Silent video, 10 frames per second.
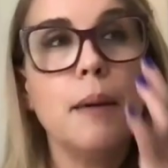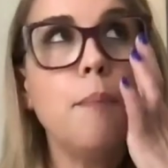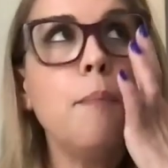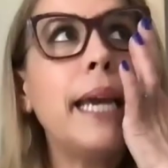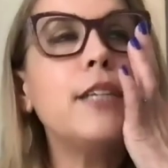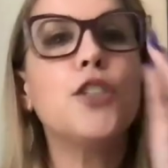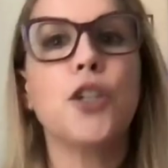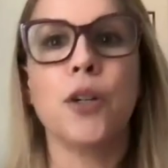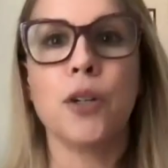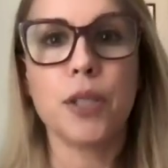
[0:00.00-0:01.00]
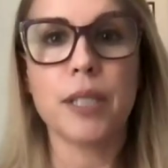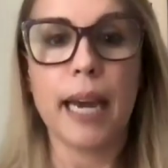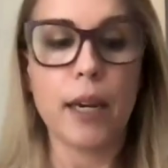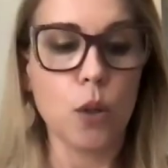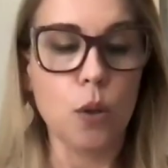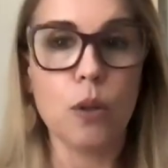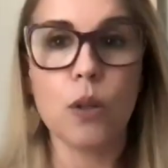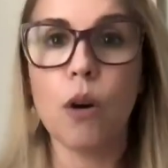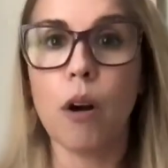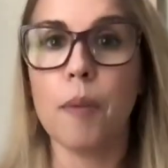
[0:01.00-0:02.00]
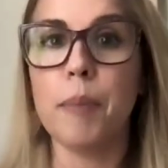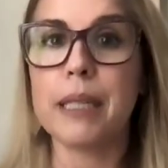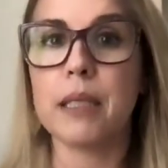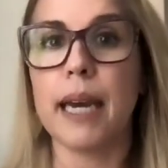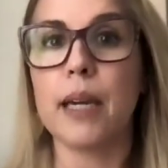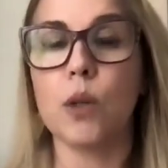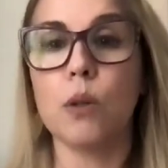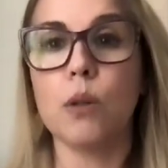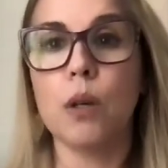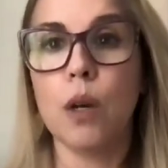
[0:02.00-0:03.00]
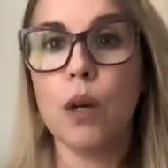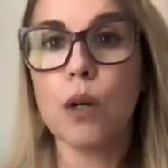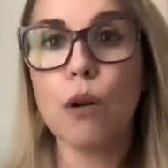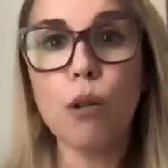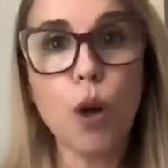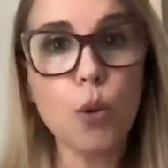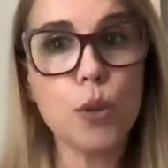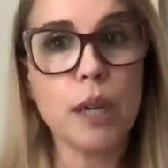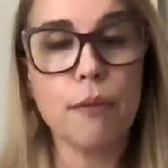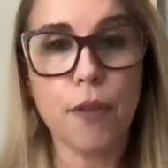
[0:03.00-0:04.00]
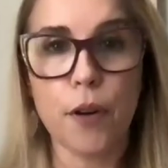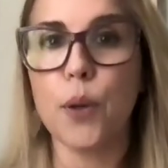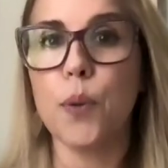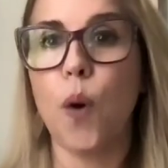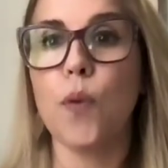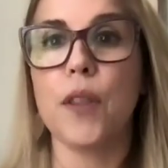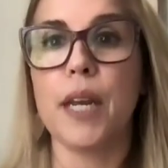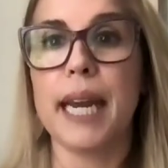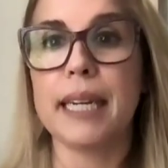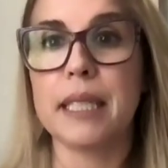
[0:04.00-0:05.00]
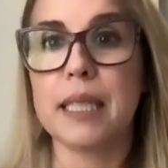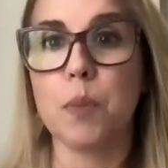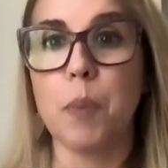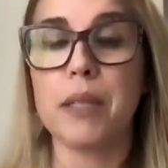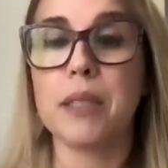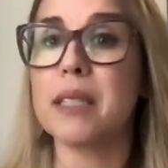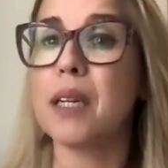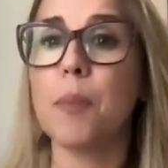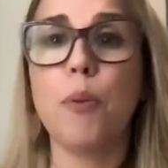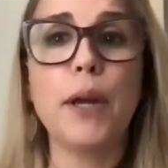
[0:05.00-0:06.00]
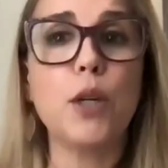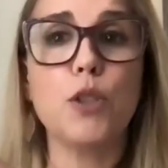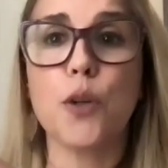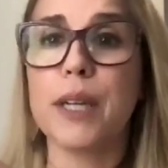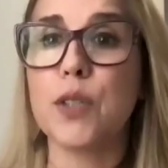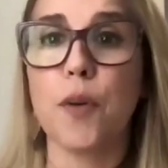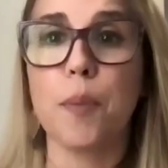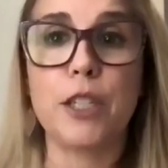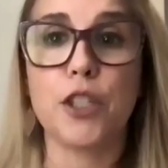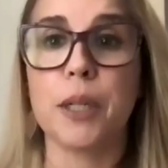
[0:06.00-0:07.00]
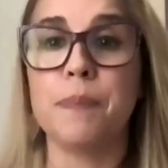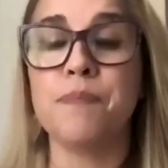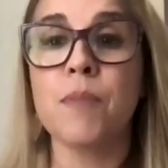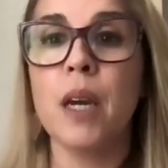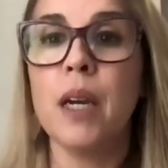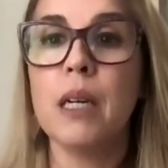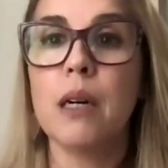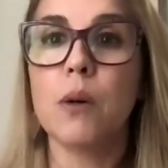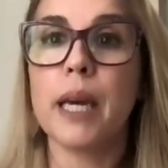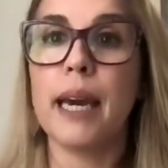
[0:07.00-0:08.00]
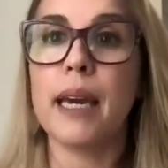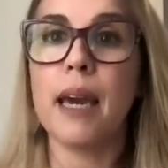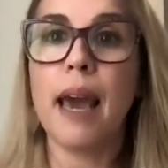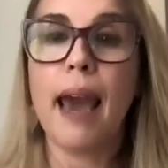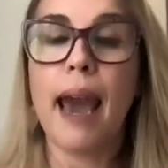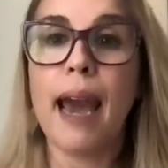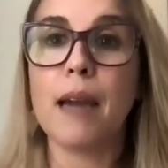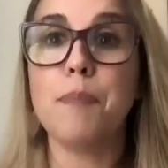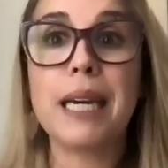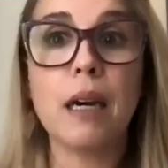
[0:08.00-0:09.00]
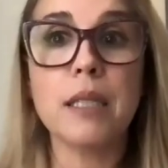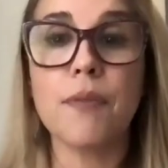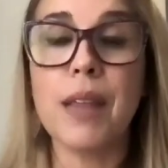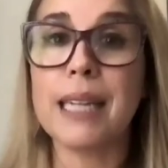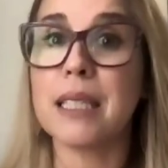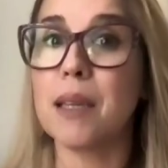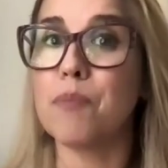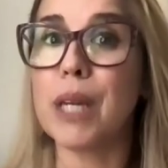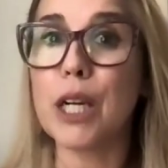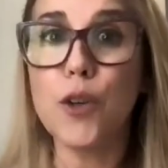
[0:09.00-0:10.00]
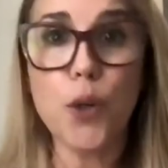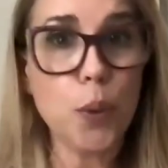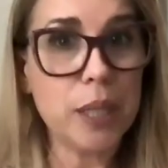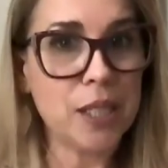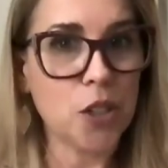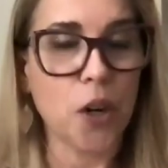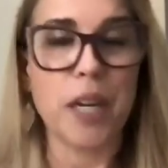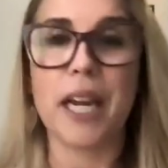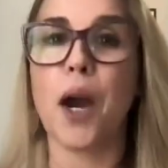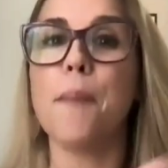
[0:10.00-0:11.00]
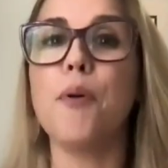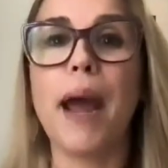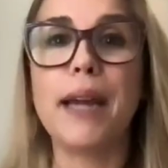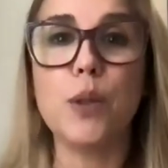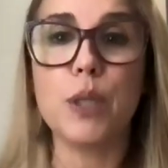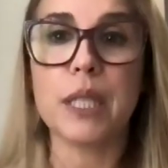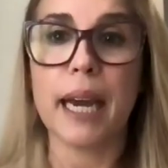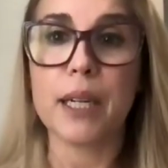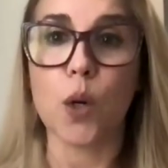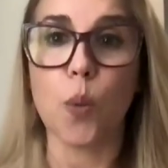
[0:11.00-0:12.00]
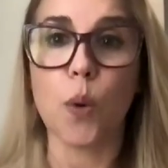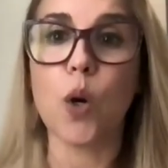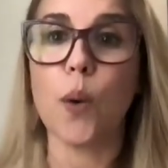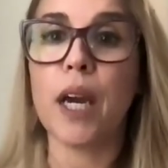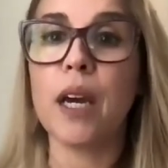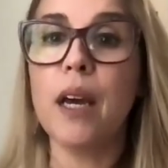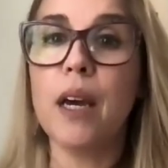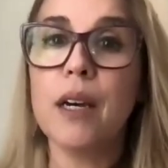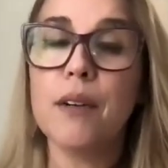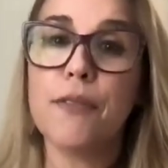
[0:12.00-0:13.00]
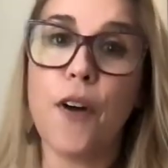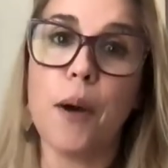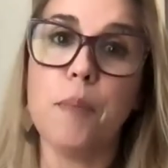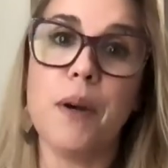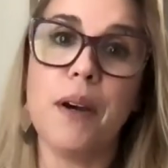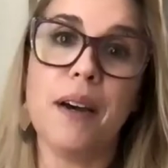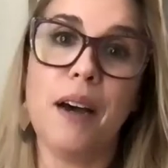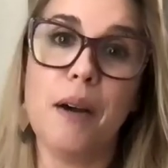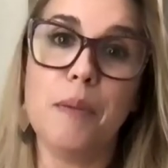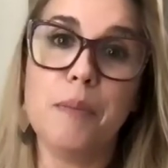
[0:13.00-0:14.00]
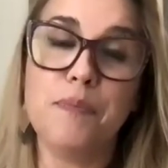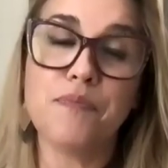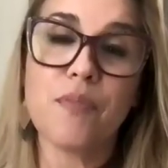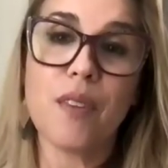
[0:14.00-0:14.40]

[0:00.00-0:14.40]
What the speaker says: major cycle, karmic cycle, closing for you over the next 6 months. That's going to bring you transformation. Okay. And because of that, something new is starting, a brand new cycle. We're going from the